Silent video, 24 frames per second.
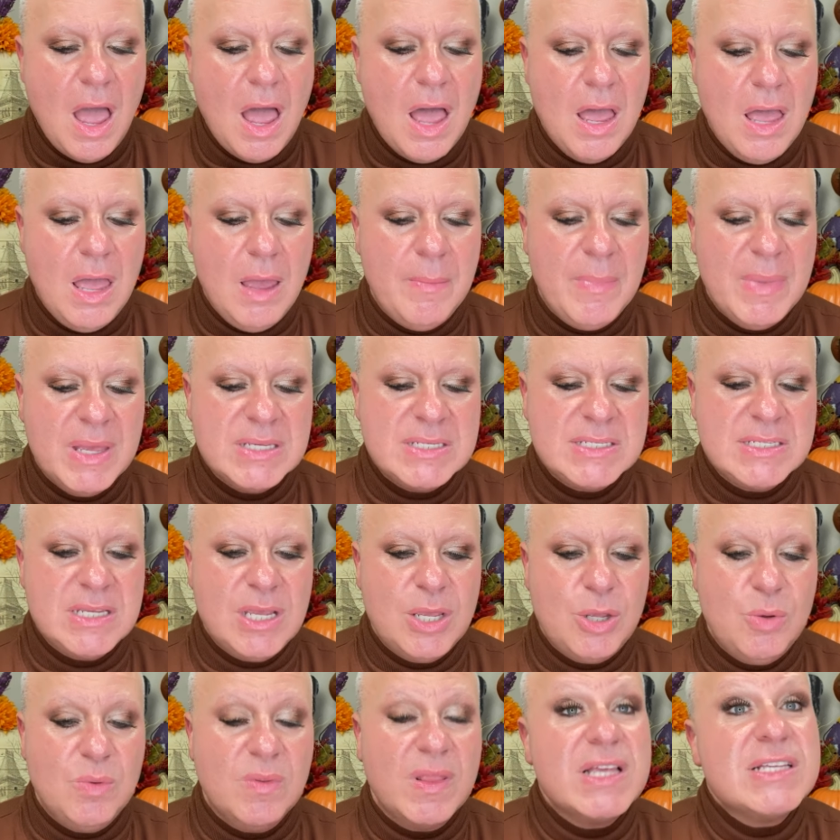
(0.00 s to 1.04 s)
Um,
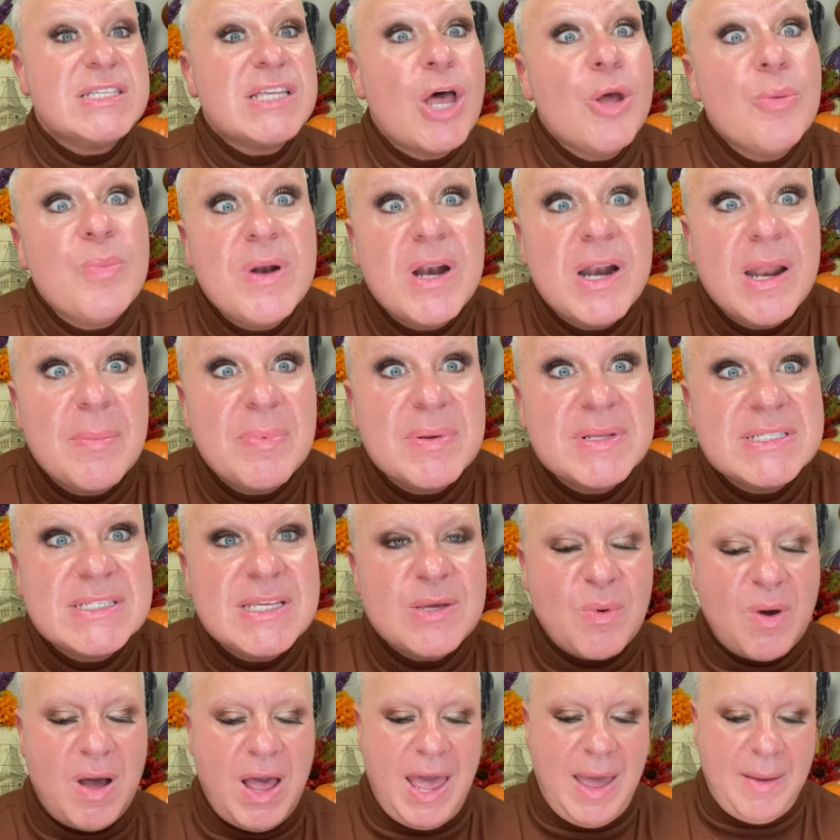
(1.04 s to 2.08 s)
so let's open it up and
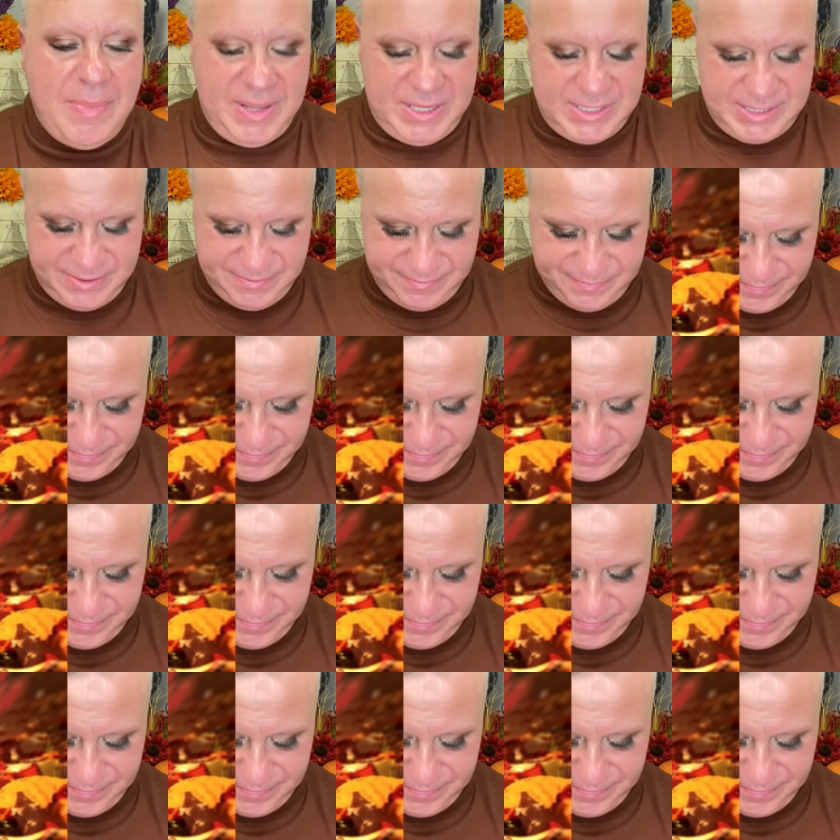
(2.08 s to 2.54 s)
see what happens.